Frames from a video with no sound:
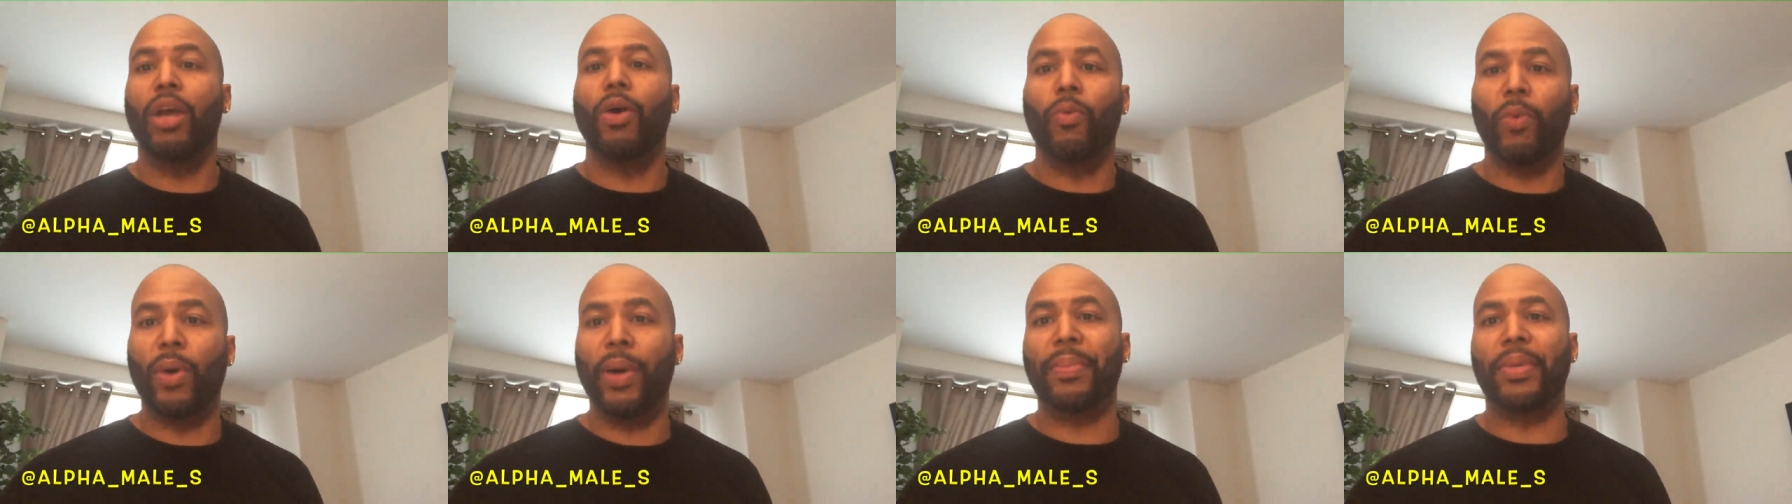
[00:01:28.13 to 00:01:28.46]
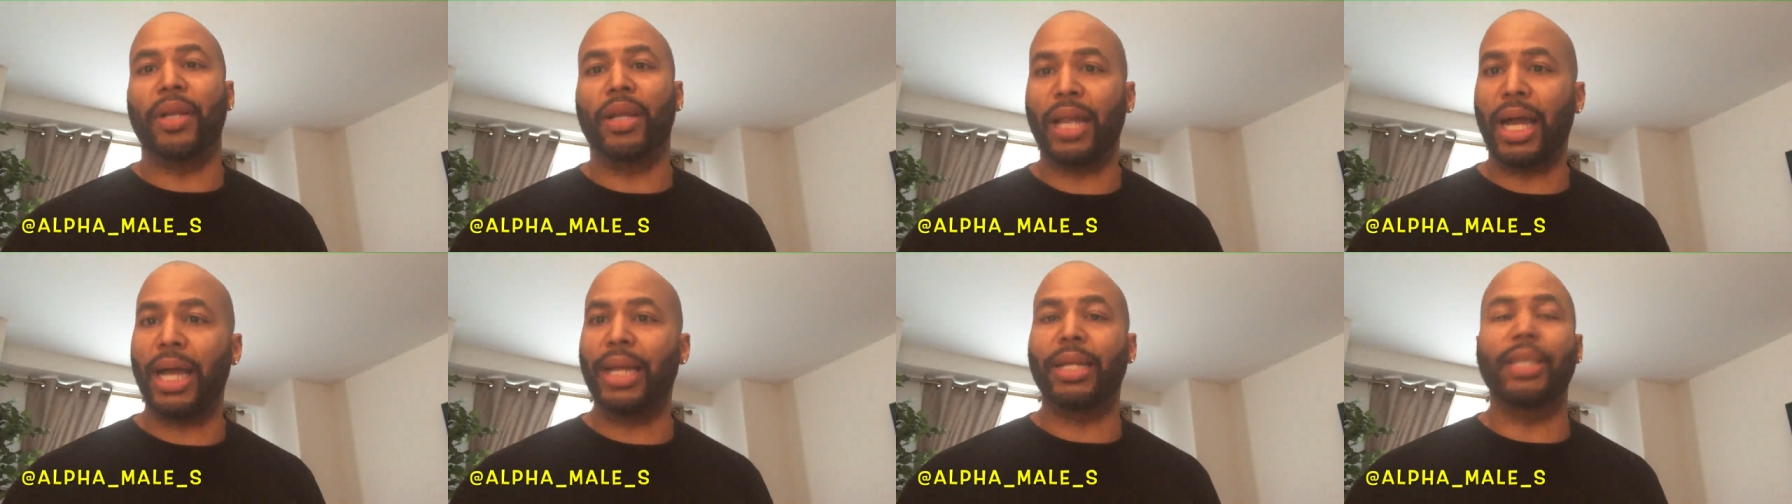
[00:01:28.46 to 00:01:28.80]
Women
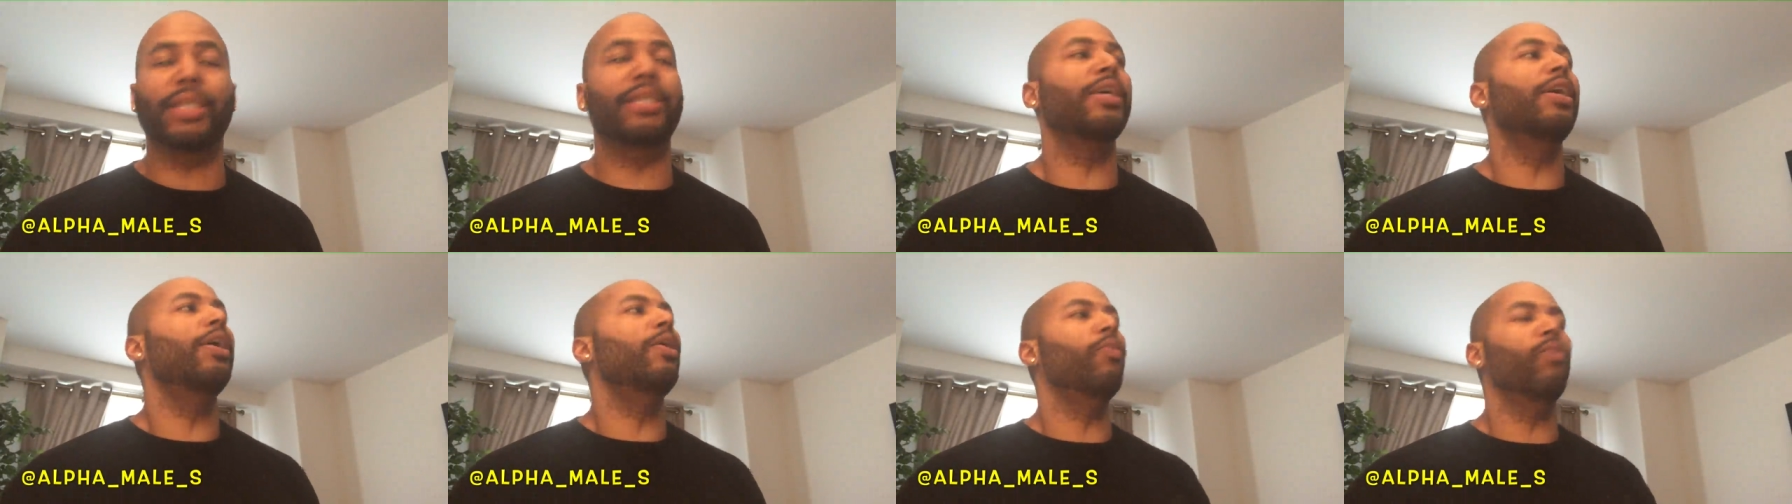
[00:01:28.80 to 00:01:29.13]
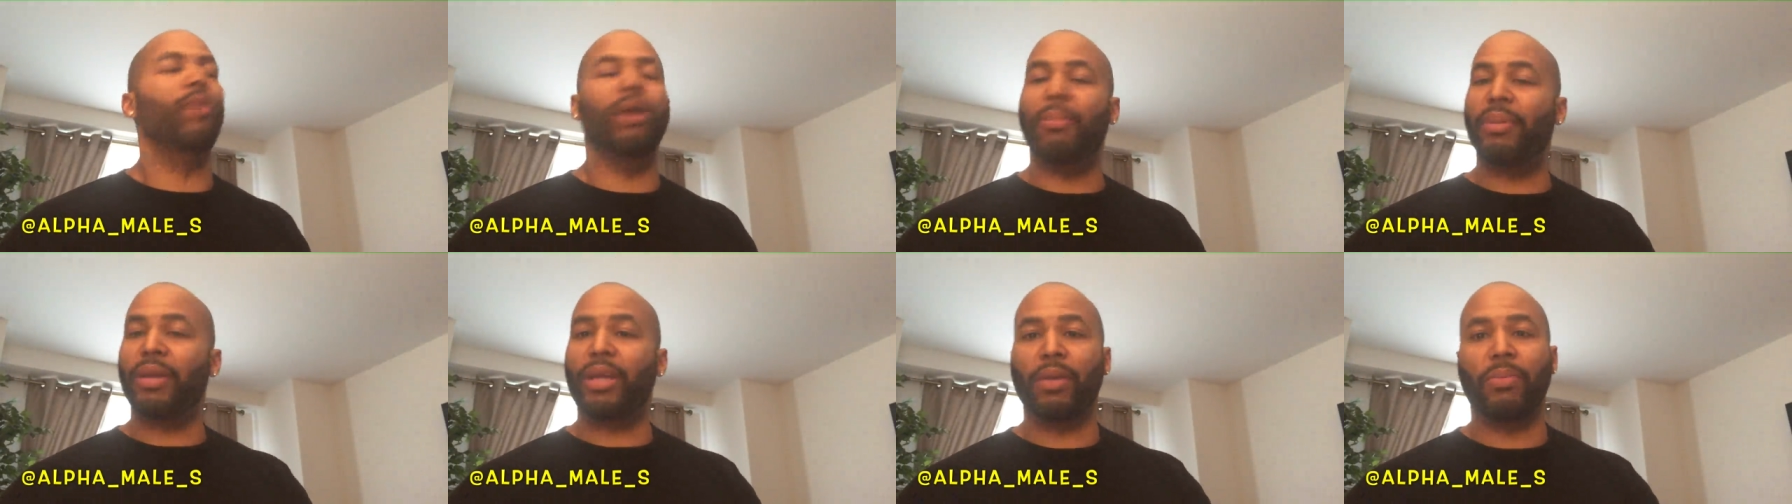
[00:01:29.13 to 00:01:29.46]
are like this.
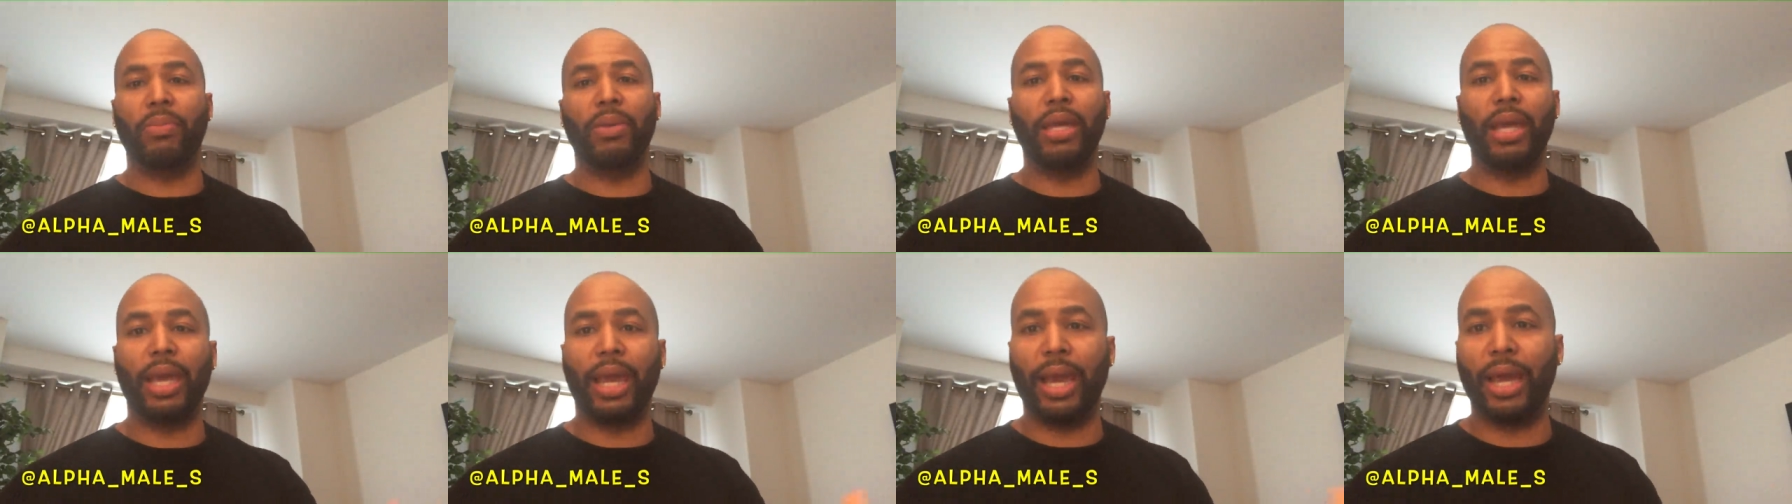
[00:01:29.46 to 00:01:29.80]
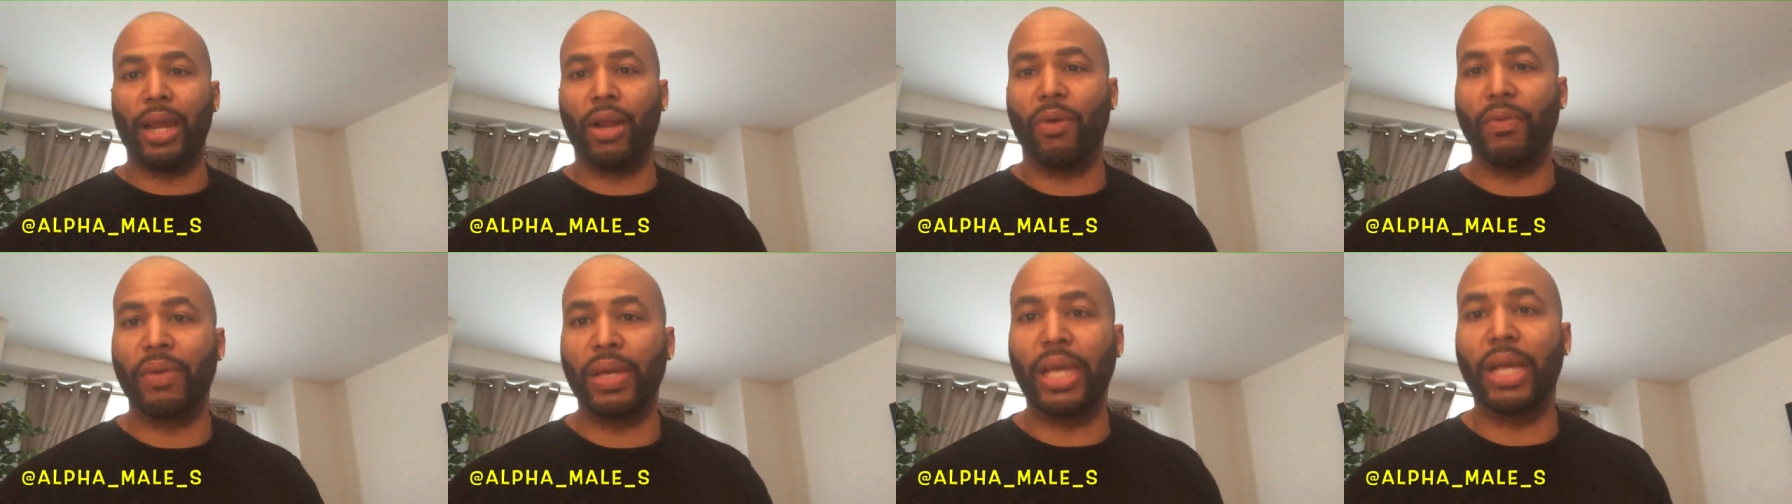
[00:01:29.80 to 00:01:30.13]
Women can be head
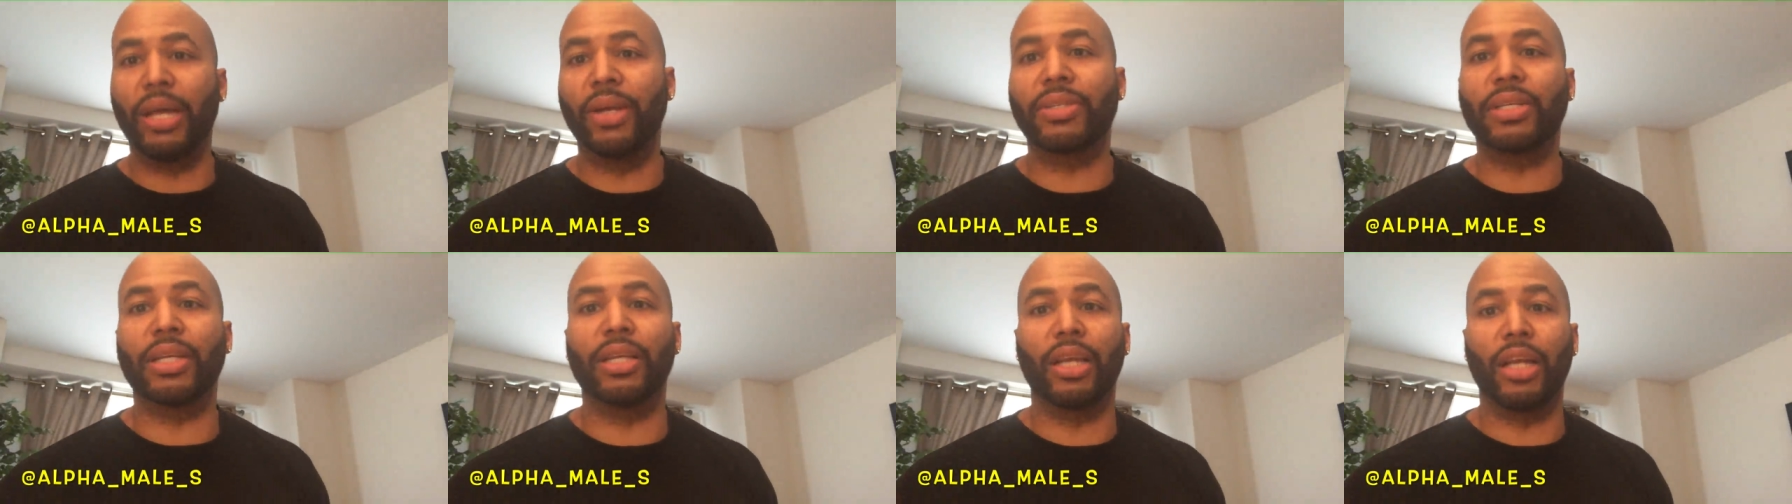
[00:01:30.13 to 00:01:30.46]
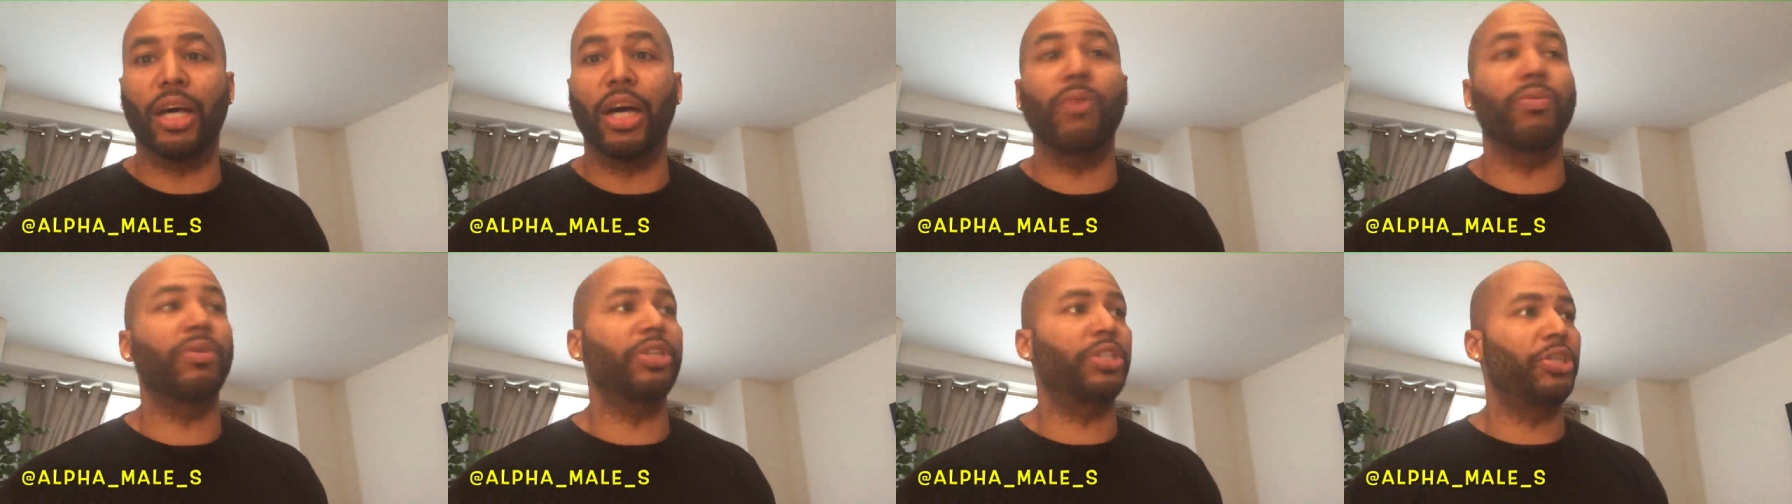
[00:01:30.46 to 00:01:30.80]
over heels in
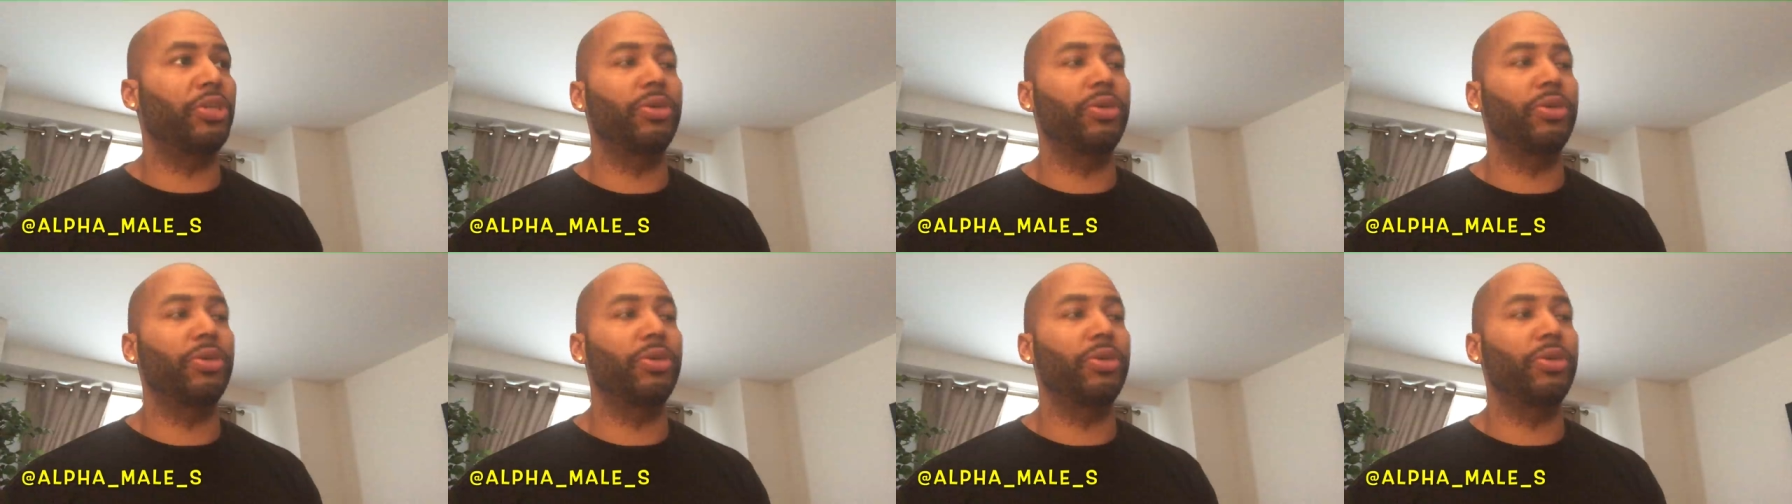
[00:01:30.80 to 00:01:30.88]
love with